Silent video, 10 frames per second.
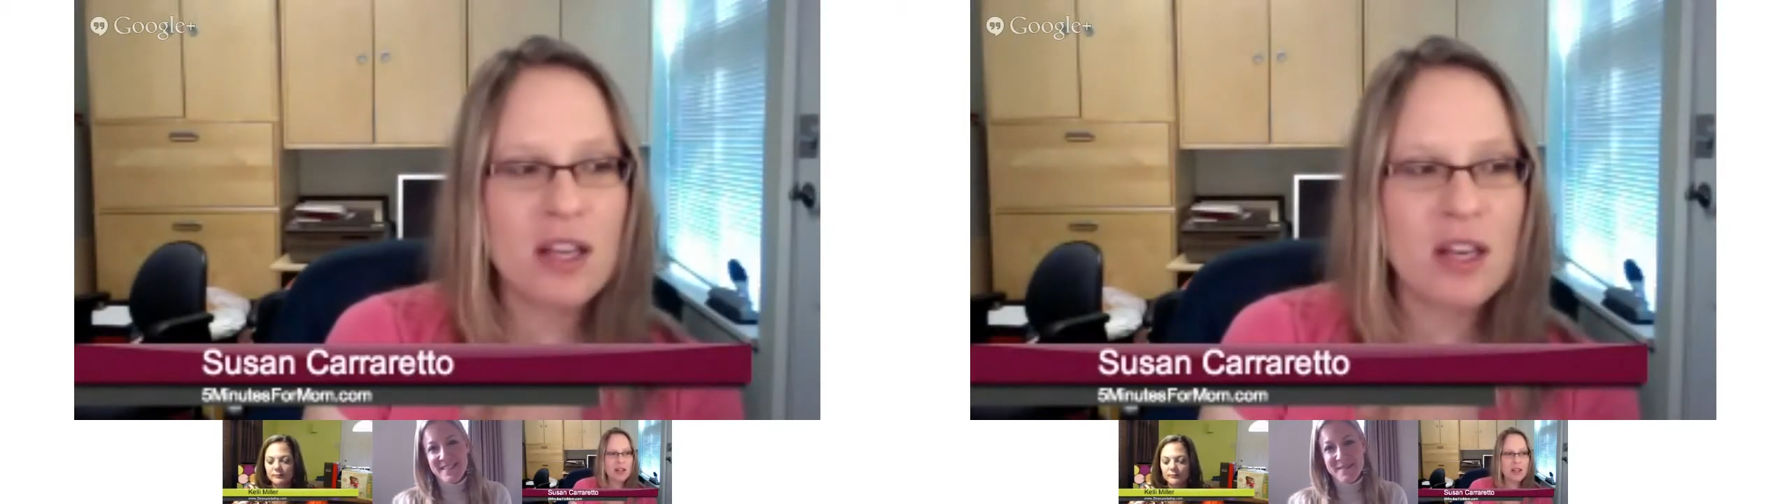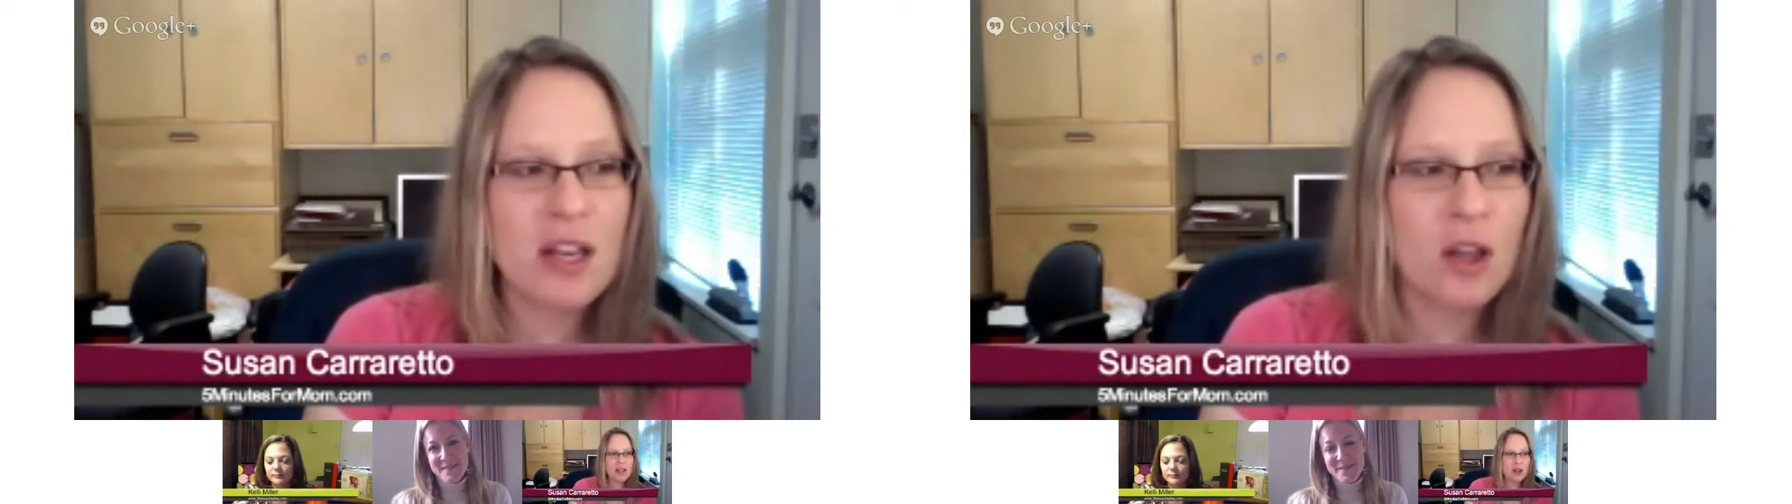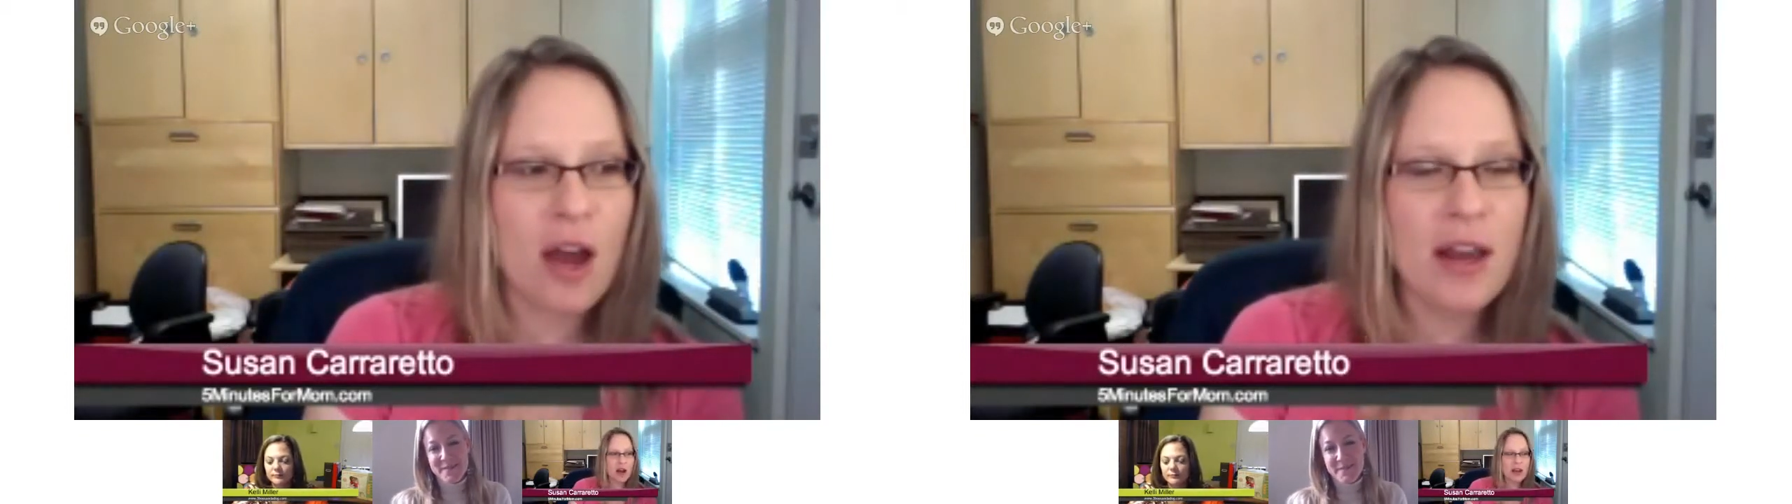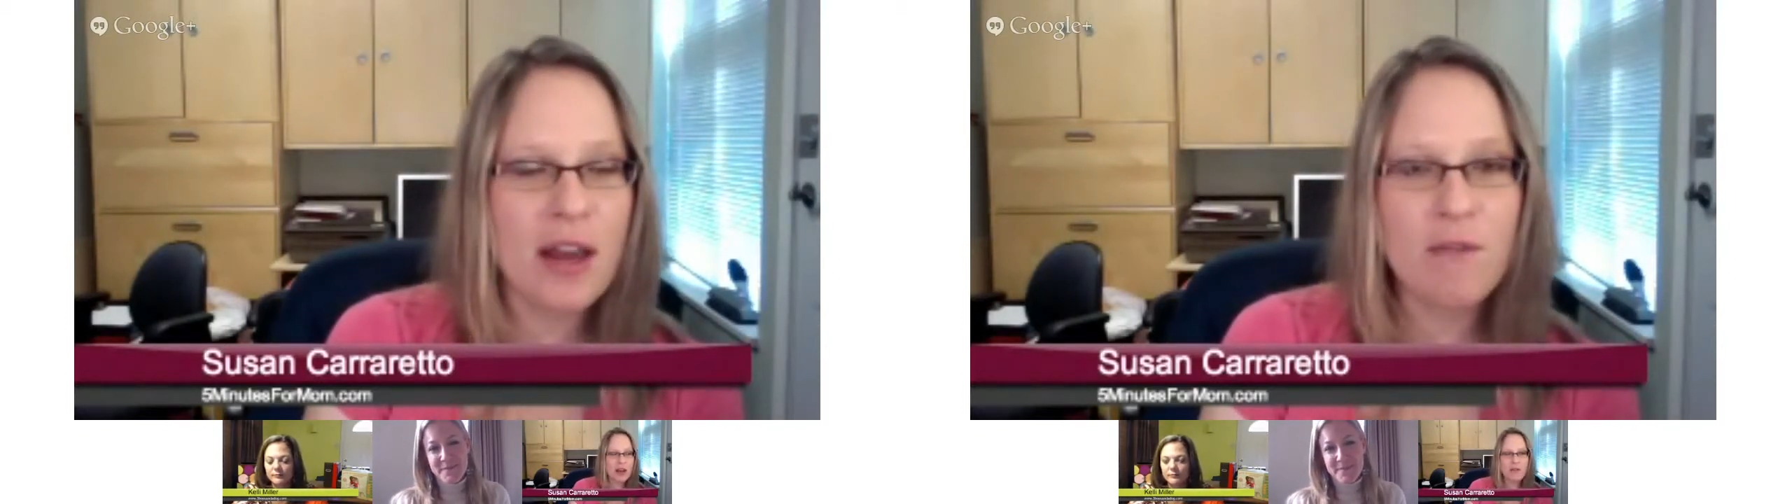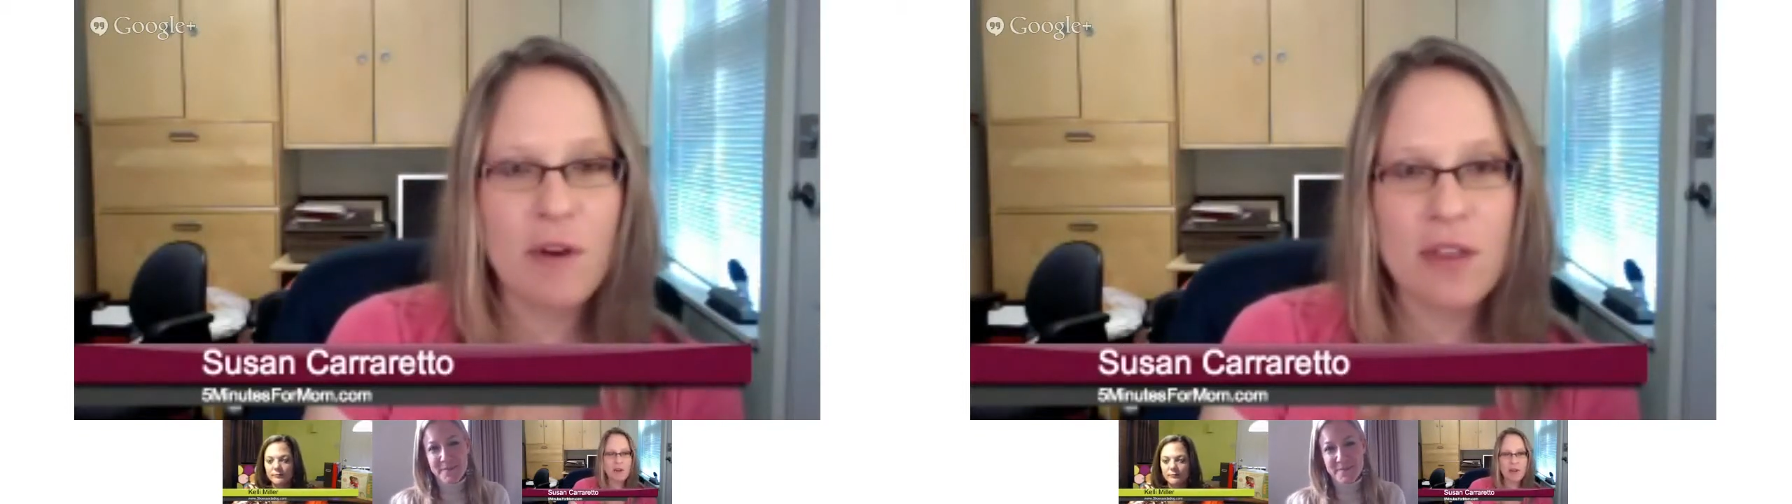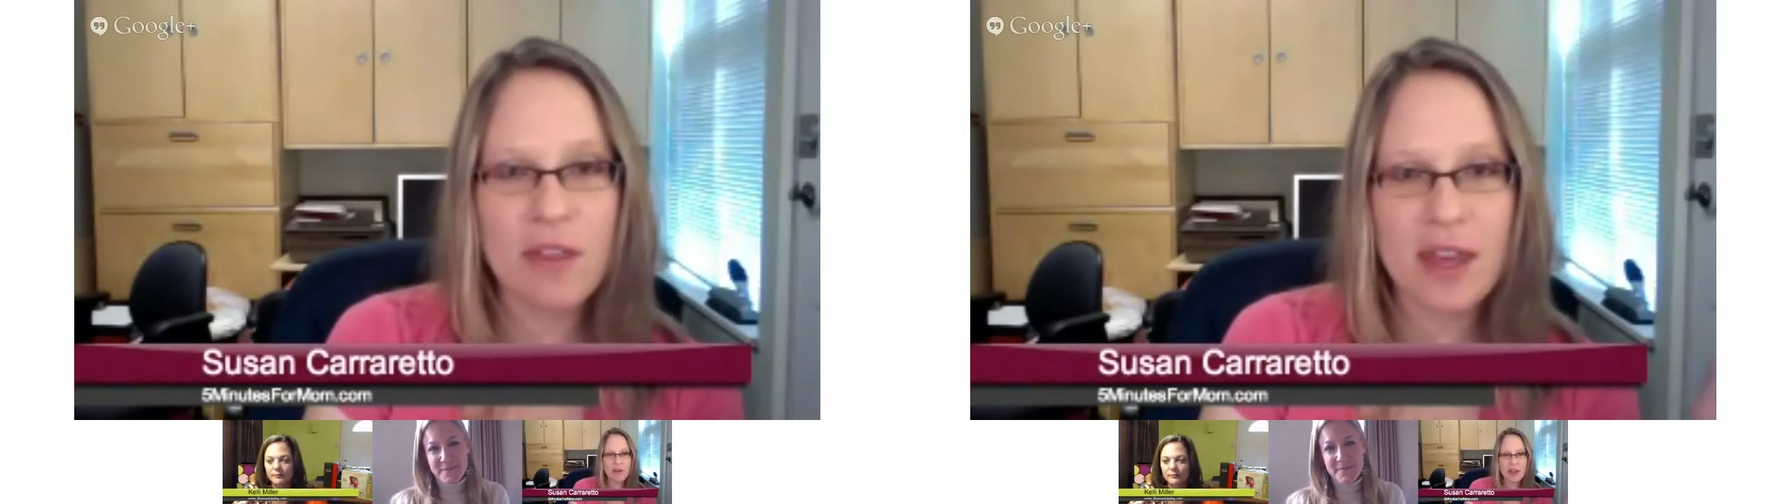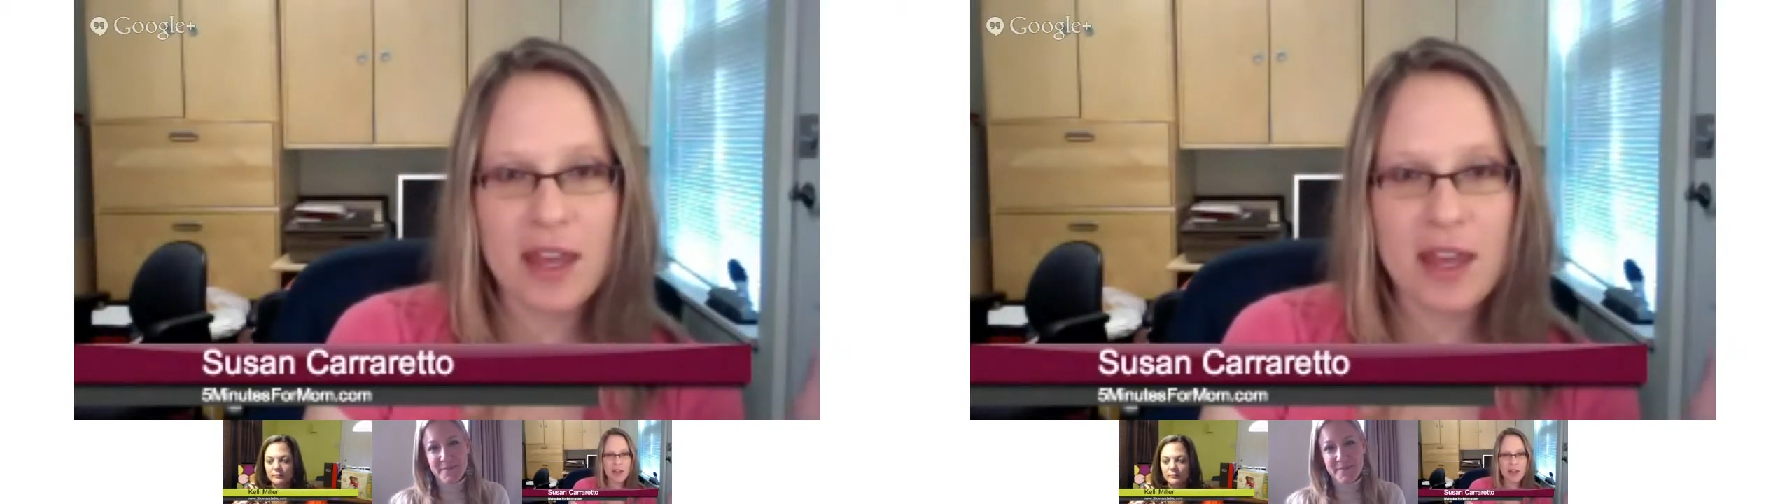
a lot of the